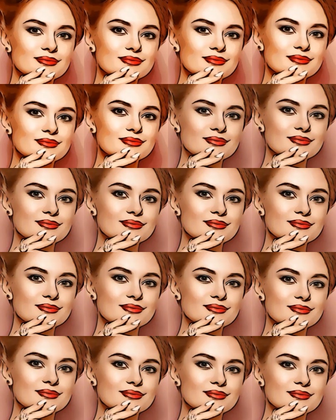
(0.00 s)

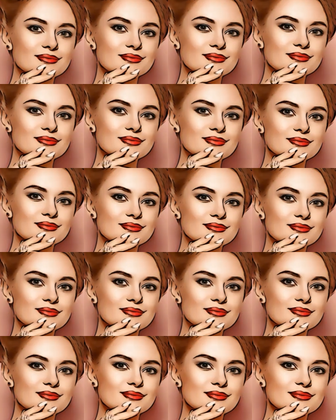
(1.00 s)

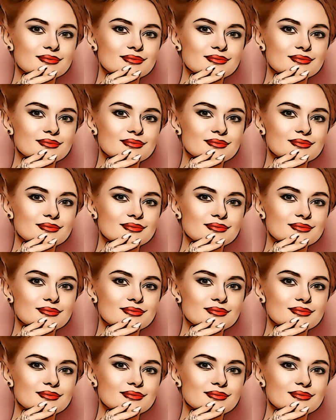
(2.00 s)
Nobody speaks.